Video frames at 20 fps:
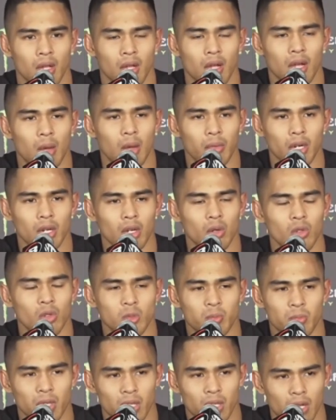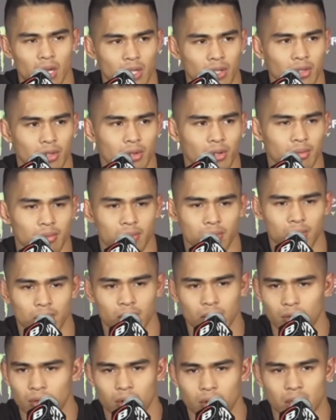I'm gonna lose being the hunter.
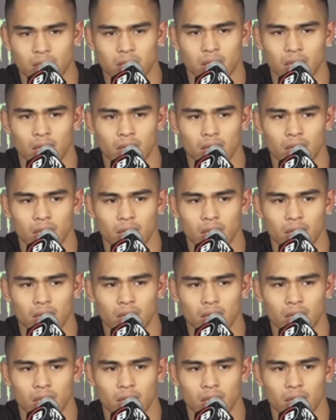That's it.